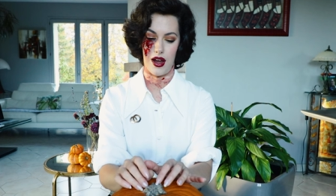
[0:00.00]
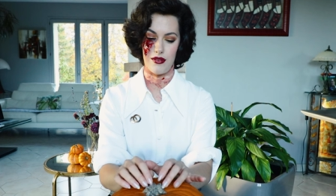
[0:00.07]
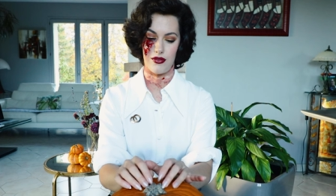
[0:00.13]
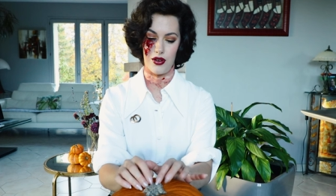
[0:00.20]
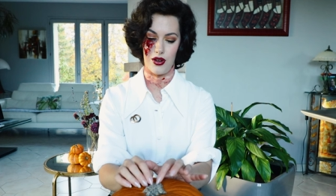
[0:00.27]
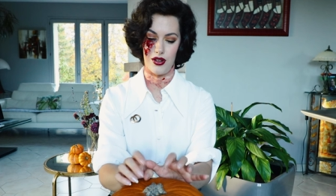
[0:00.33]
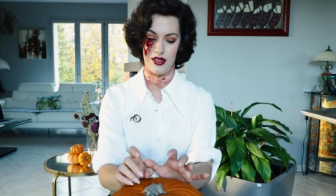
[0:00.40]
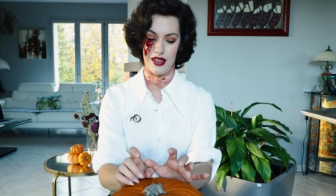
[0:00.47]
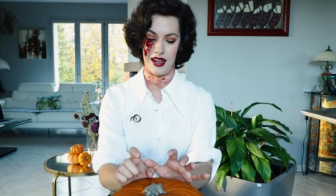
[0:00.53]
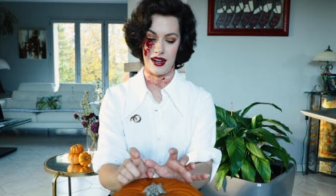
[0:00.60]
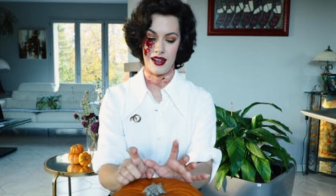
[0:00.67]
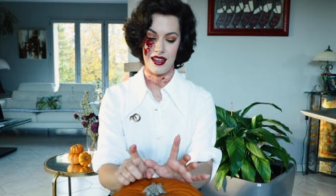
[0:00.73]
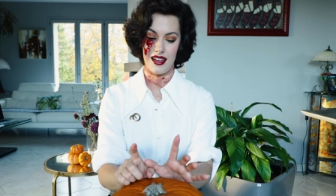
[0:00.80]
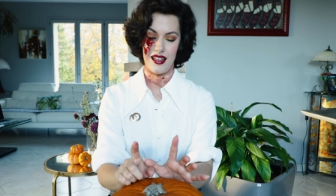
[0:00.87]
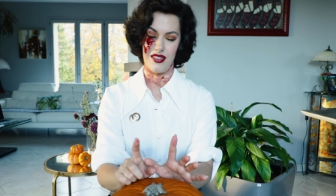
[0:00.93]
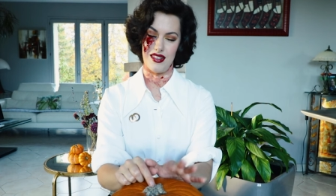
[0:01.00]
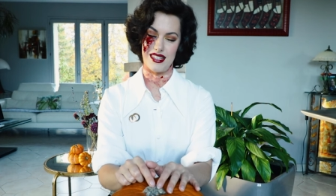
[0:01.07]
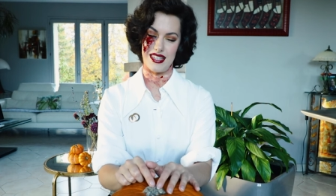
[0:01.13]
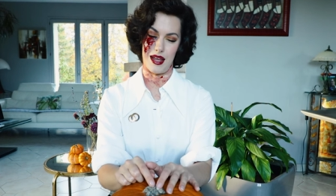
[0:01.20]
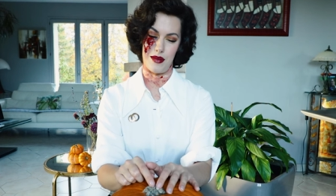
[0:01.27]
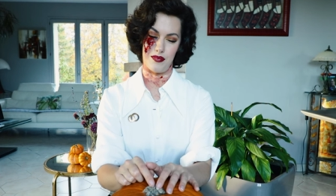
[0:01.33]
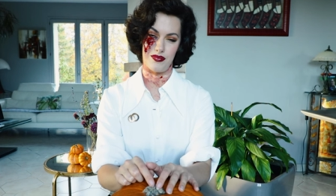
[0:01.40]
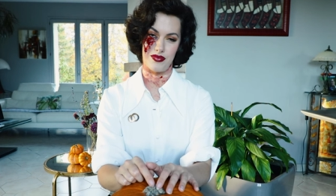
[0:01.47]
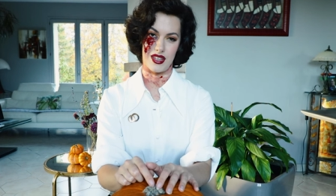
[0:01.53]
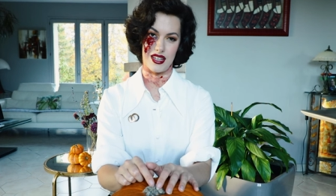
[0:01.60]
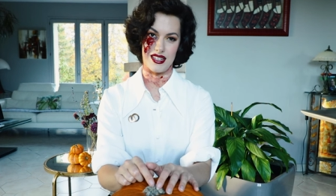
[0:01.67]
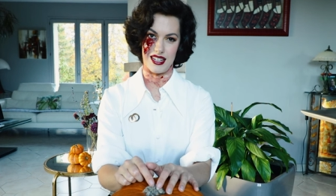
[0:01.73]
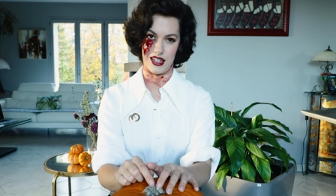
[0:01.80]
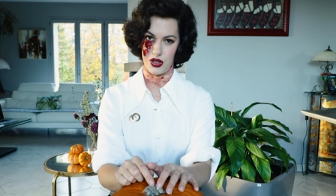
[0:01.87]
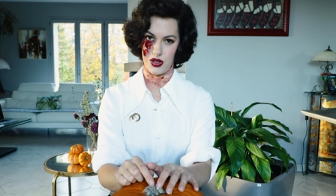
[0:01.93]
I've heard that the stem
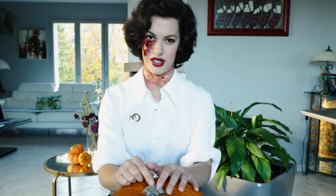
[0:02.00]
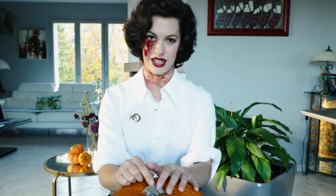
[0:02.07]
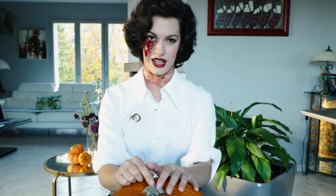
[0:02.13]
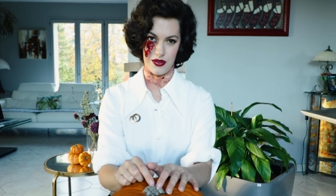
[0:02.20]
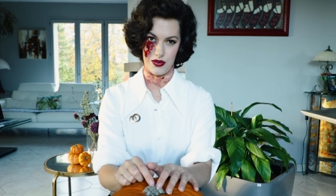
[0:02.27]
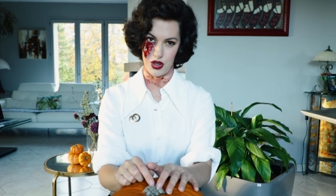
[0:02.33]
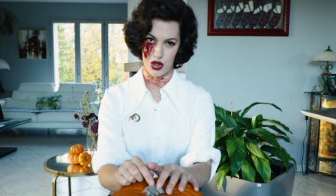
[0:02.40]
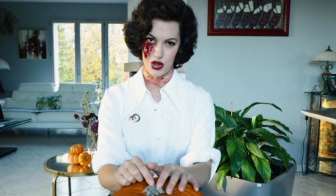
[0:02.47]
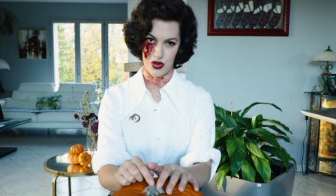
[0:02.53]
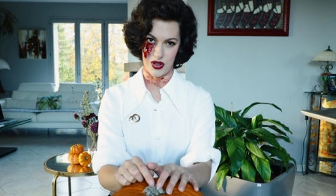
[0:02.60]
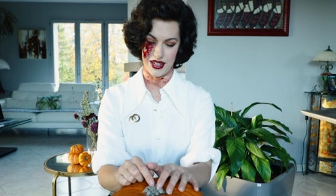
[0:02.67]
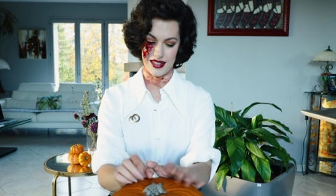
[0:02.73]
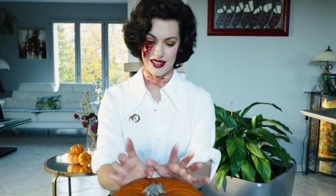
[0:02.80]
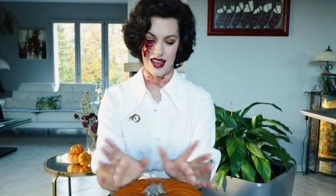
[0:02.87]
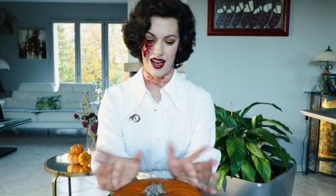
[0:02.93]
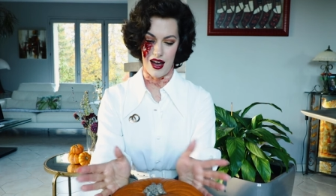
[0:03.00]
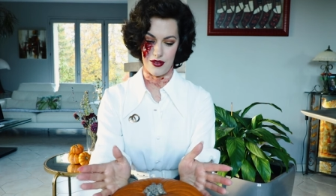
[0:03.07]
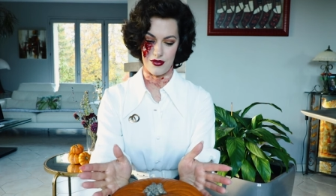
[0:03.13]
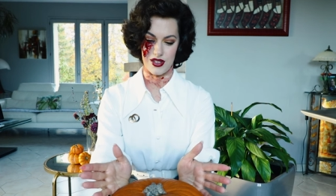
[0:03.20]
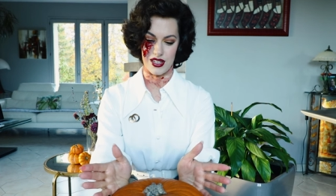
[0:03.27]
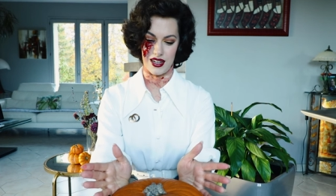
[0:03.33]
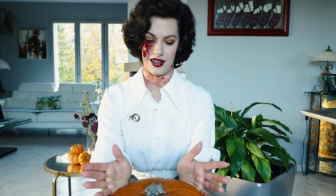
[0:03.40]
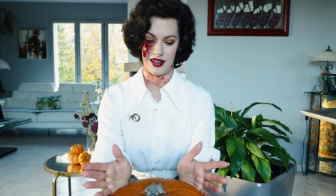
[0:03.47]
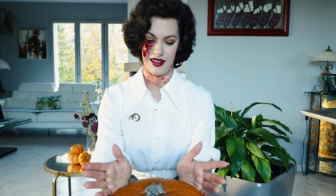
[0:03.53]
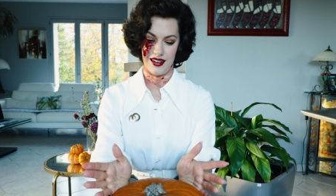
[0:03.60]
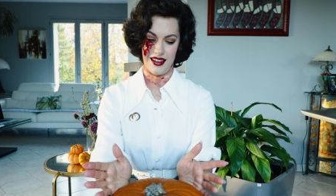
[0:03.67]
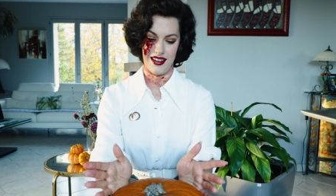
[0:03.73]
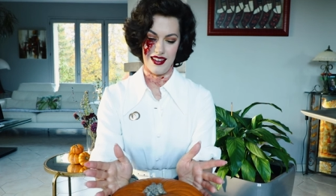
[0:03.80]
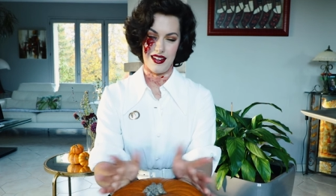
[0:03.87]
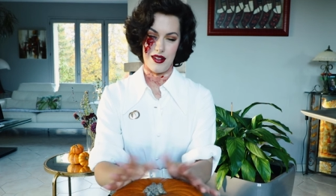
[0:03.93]
continues to give nutrients after
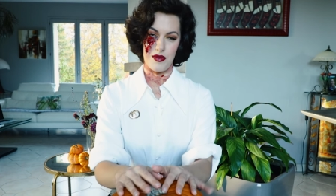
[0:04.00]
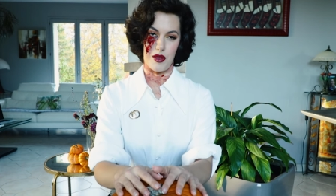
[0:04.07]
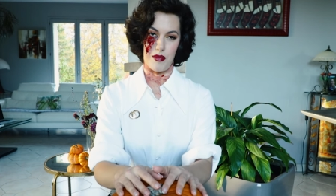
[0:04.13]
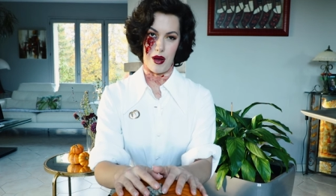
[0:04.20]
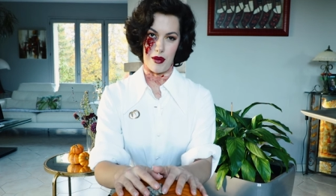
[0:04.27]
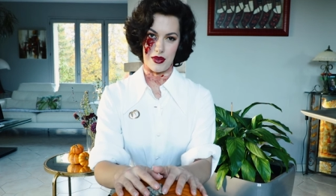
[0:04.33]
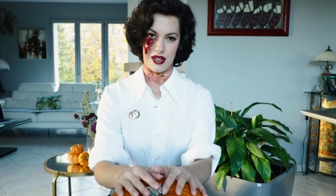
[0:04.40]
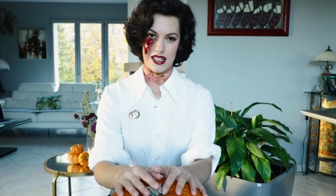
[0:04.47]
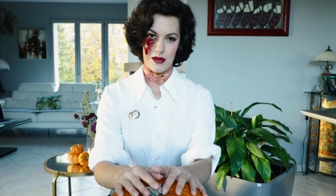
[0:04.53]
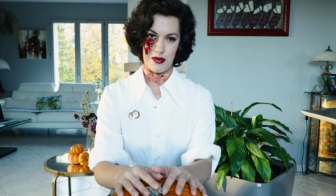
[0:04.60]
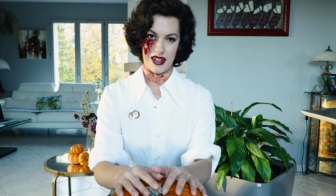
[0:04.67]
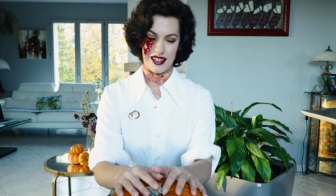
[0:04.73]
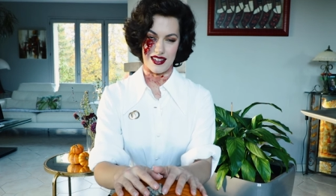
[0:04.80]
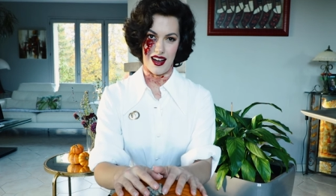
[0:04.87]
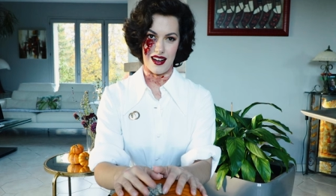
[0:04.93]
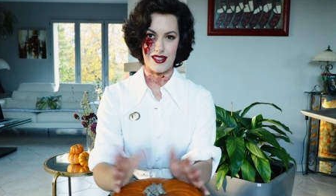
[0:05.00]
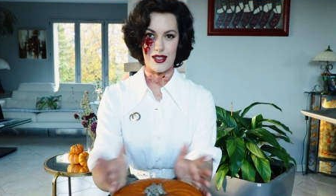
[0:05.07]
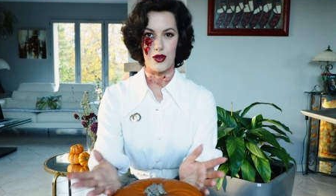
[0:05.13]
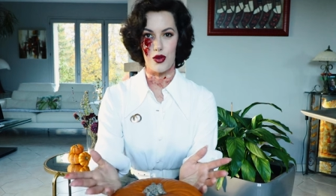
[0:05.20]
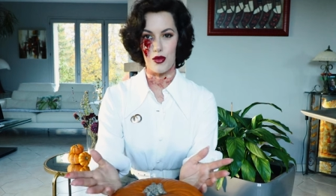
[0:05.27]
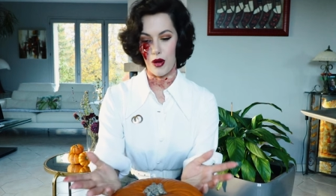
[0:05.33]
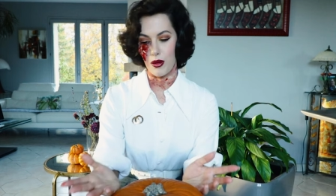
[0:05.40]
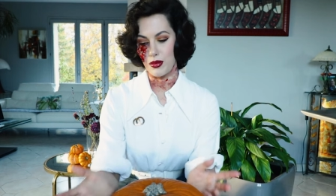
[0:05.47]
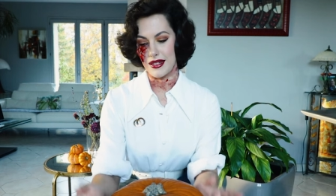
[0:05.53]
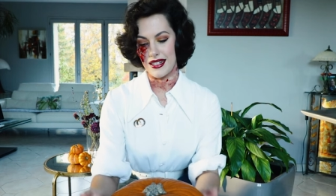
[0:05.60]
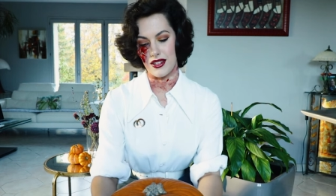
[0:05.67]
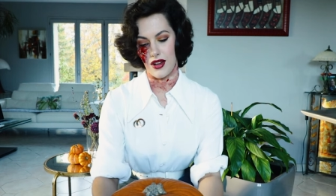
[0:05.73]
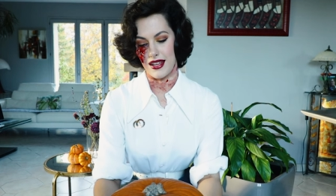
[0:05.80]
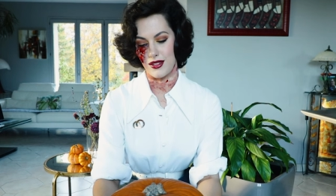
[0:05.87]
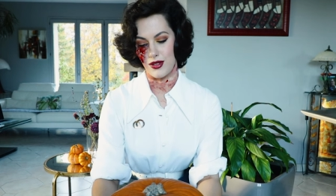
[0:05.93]
the pumpkin's been cut, so it will probably
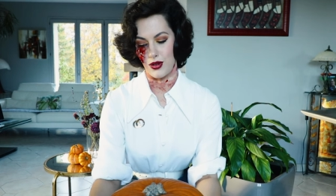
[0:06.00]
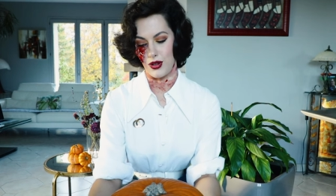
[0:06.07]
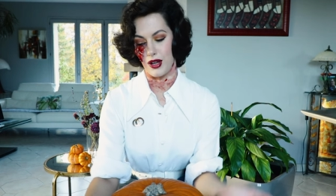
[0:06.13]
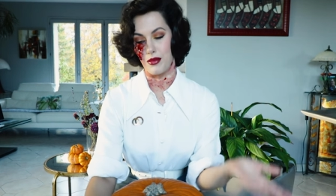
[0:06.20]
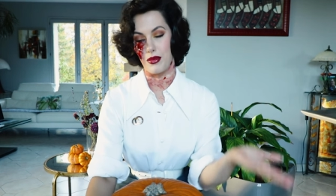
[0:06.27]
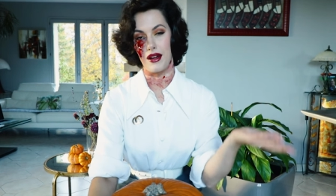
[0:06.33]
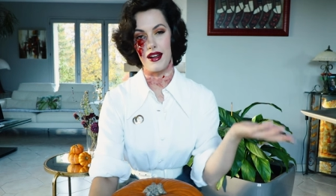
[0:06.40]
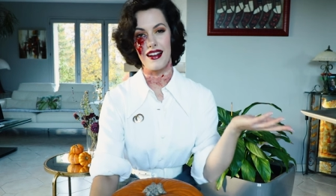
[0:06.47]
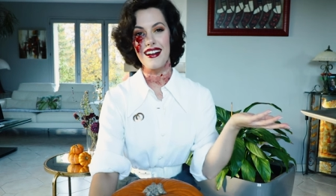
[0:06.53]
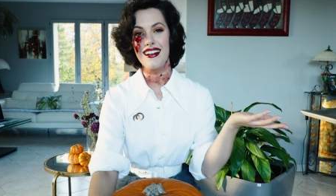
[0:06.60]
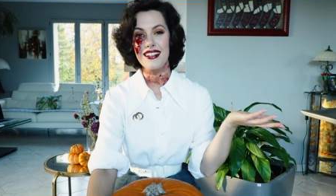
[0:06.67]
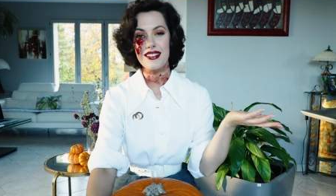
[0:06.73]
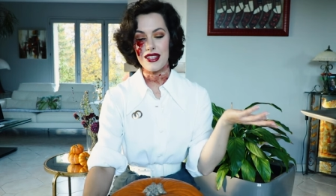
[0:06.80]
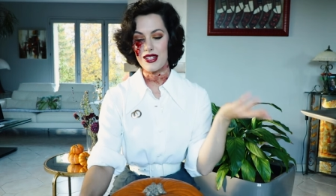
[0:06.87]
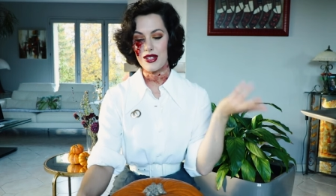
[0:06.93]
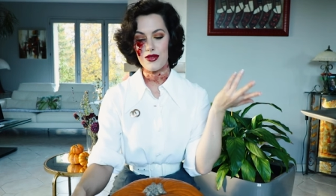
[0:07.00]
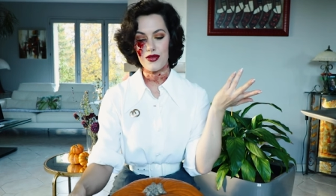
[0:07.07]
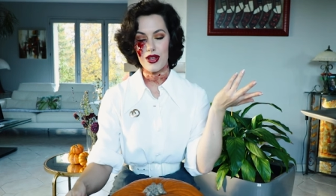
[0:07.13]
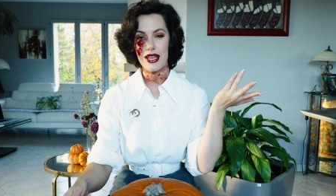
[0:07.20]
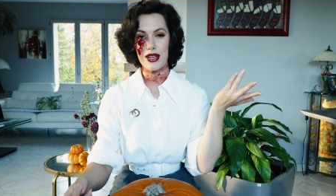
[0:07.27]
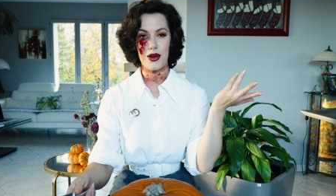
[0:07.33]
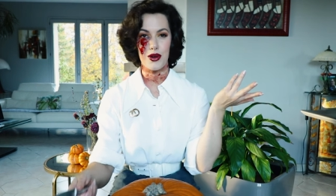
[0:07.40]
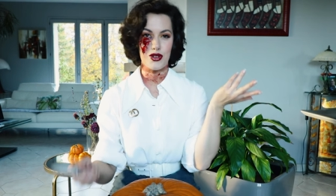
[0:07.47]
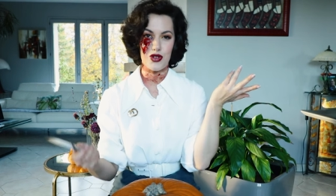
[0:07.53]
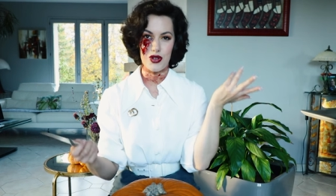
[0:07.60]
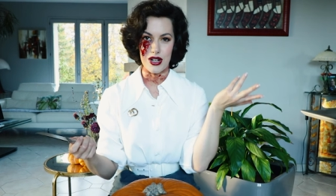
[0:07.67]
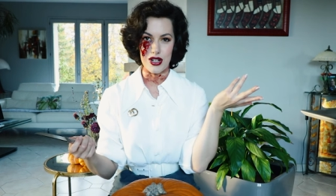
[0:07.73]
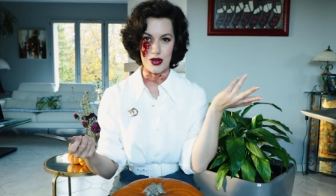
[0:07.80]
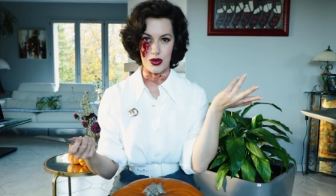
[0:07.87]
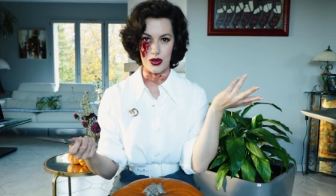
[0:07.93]
die sooner, but I just feel like going
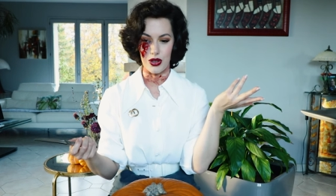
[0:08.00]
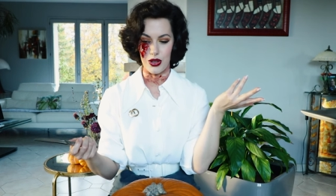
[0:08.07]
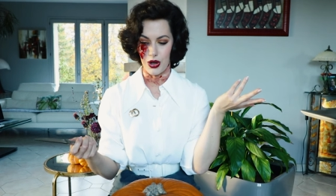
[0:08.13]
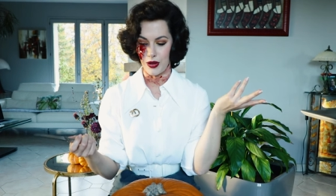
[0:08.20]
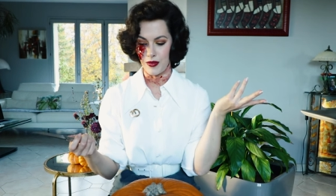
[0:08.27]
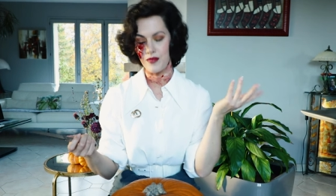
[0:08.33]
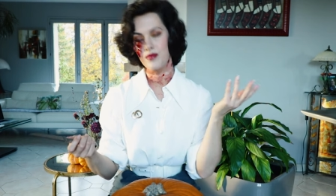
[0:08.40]
traditional, you know.